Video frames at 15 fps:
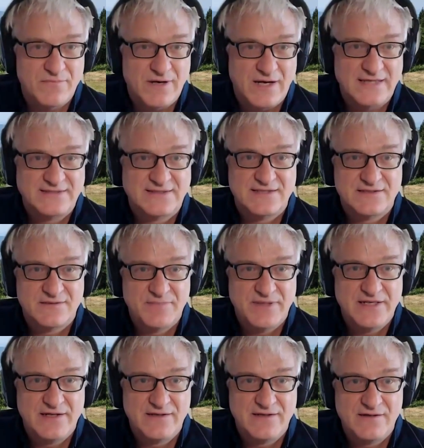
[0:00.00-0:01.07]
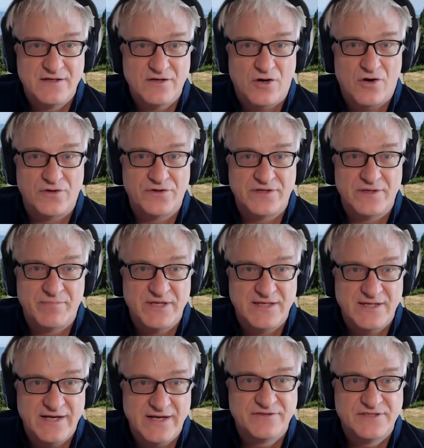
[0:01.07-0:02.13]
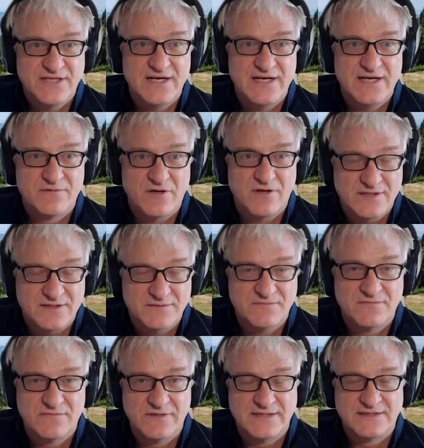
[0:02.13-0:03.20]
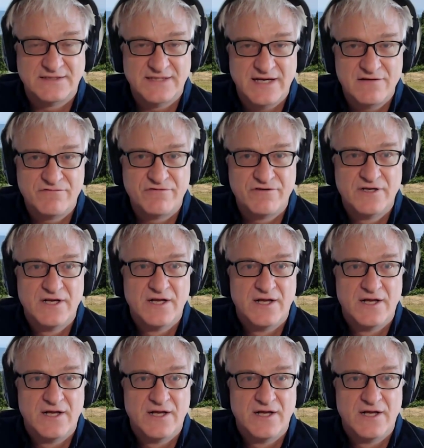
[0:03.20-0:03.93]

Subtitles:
accessibility on the PDF side itself.